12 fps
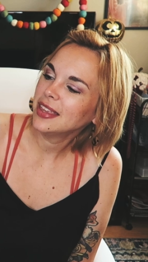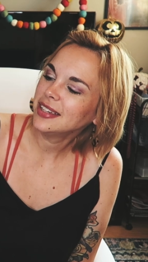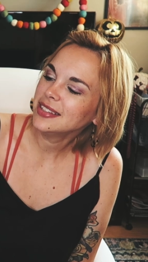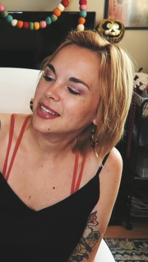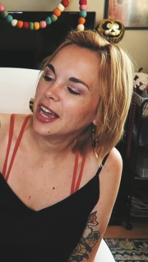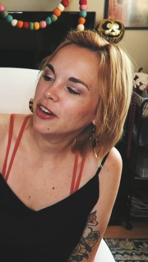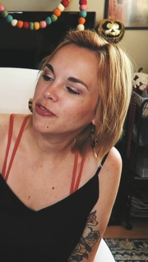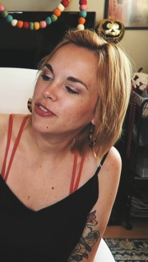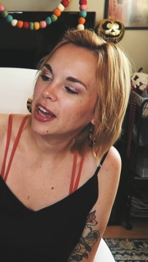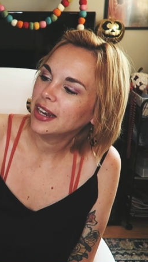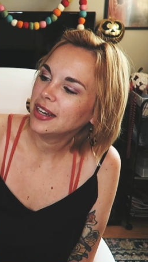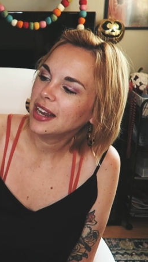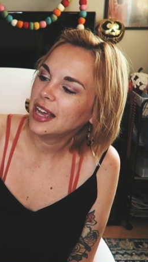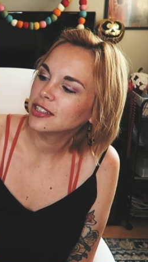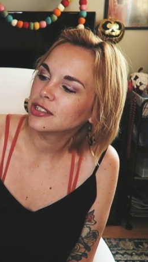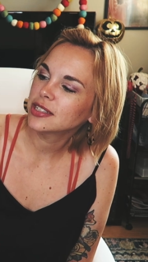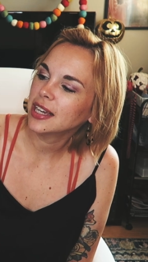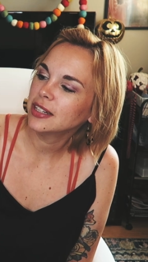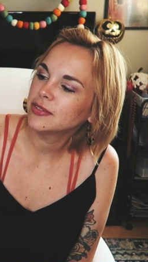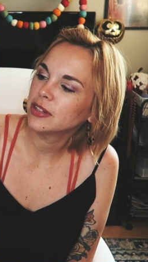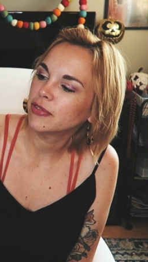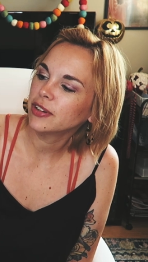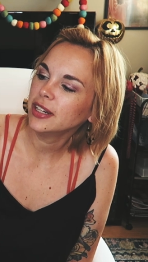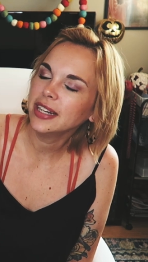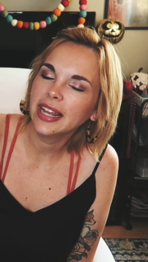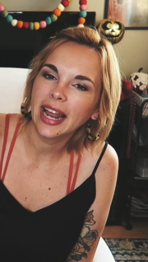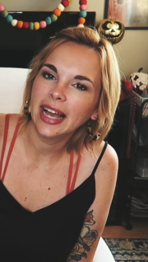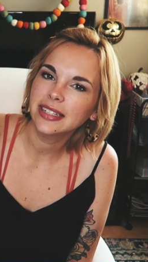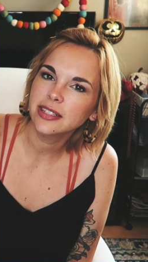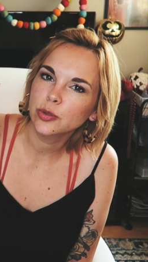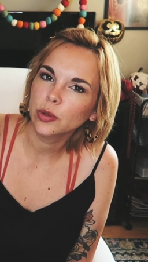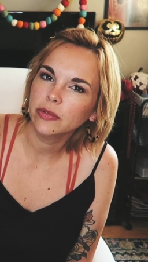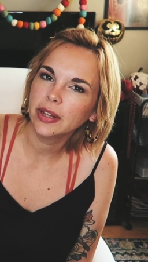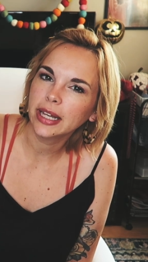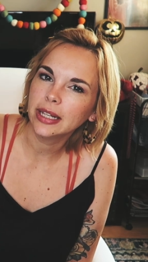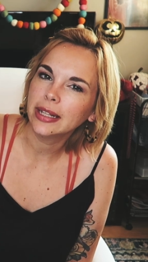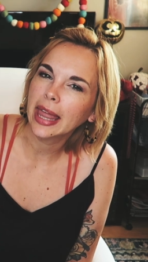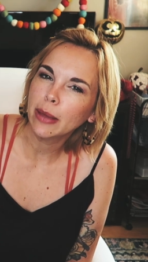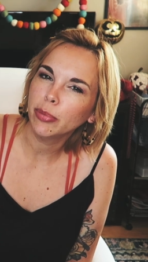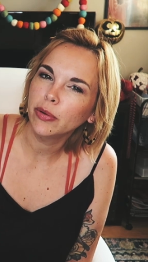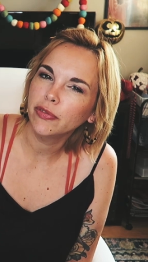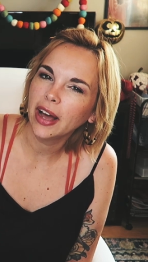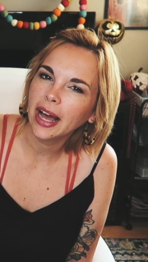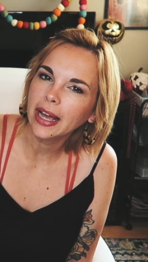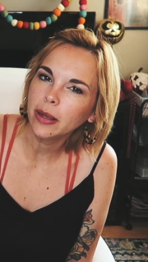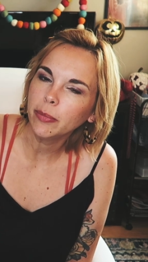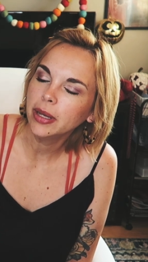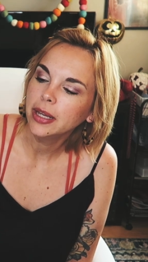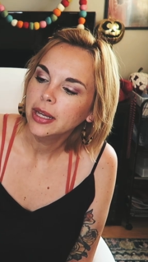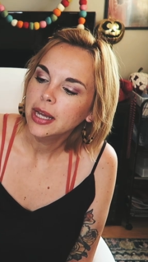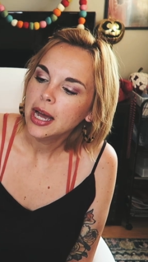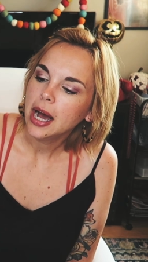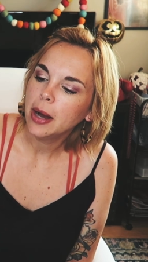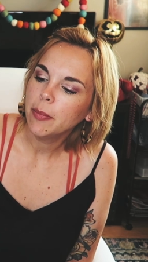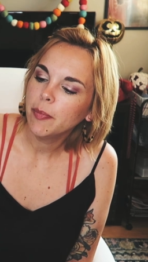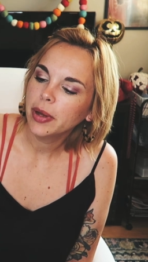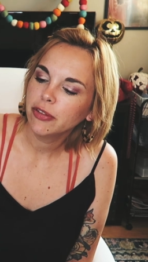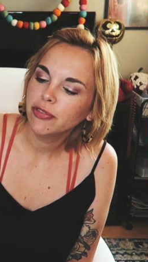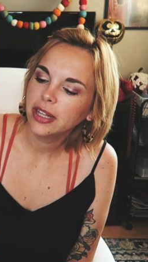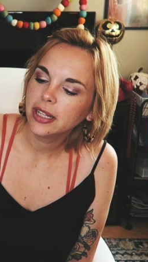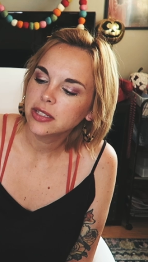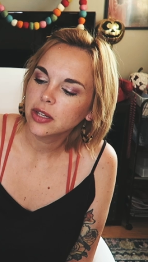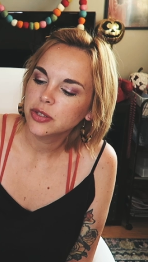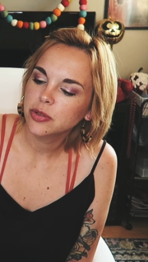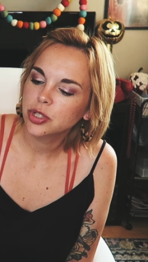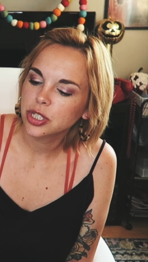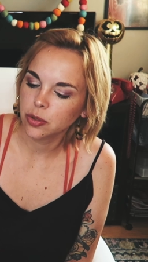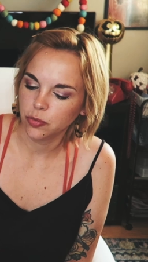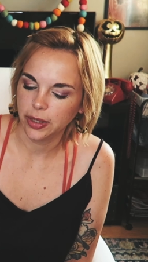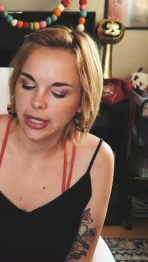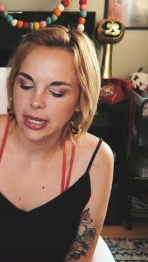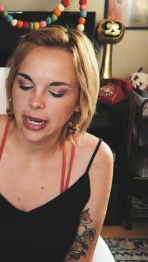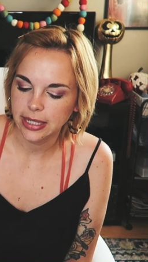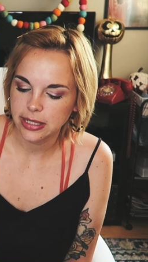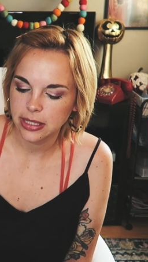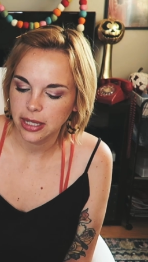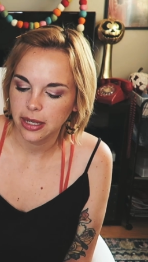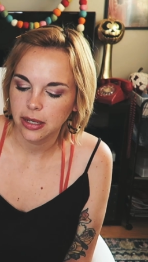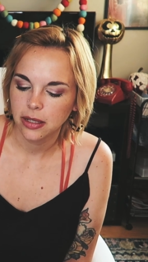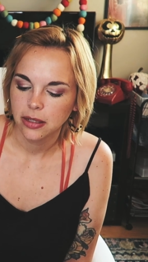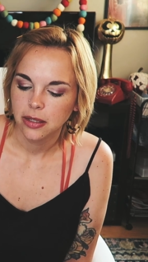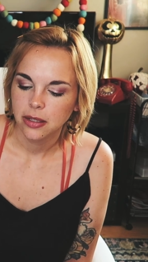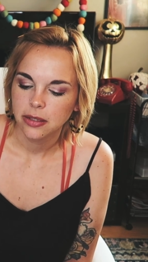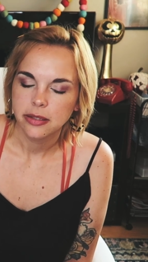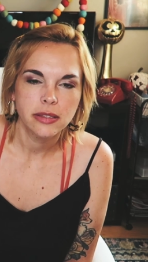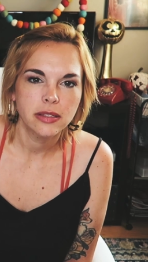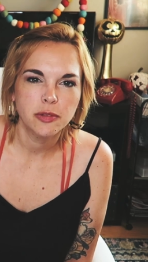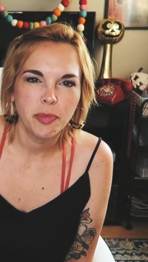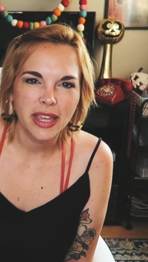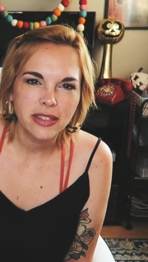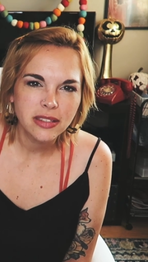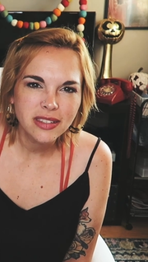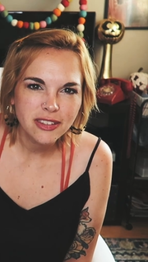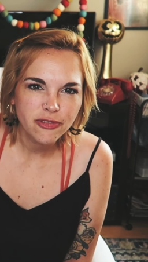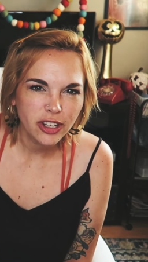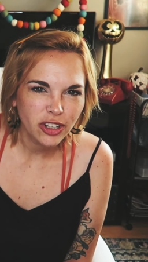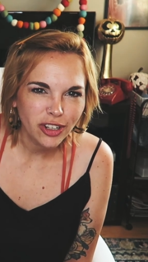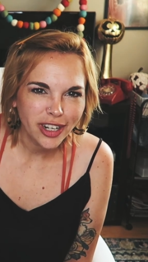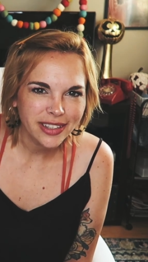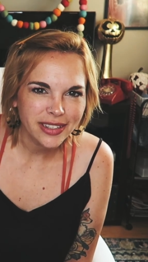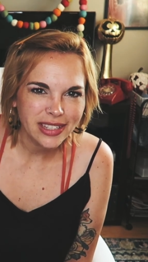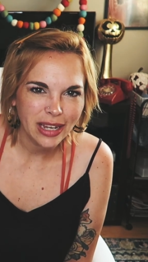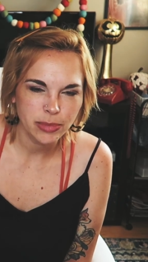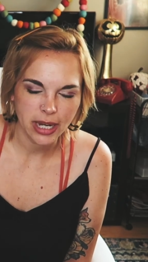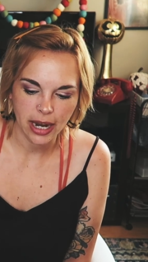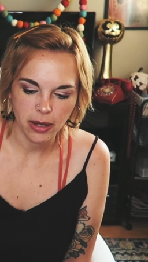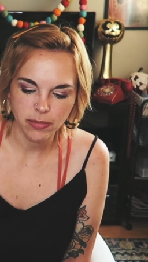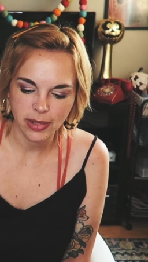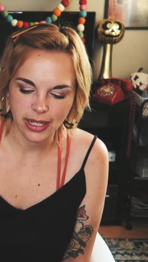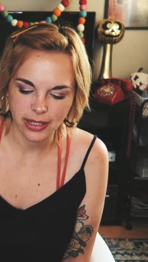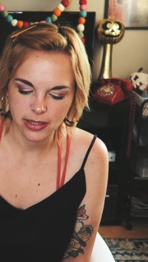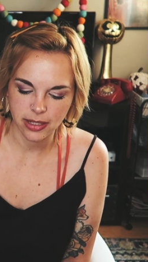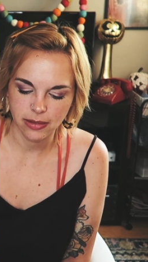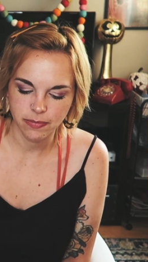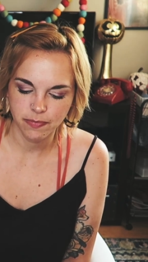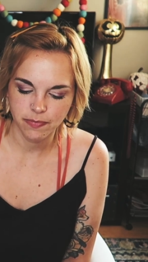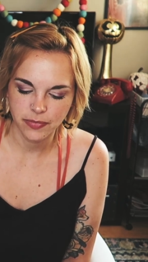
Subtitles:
think is kind of fun and just kind of different. It has sort of like a label vibe, but I feel like it's also just a really nice like space filler at the same time. Like it's a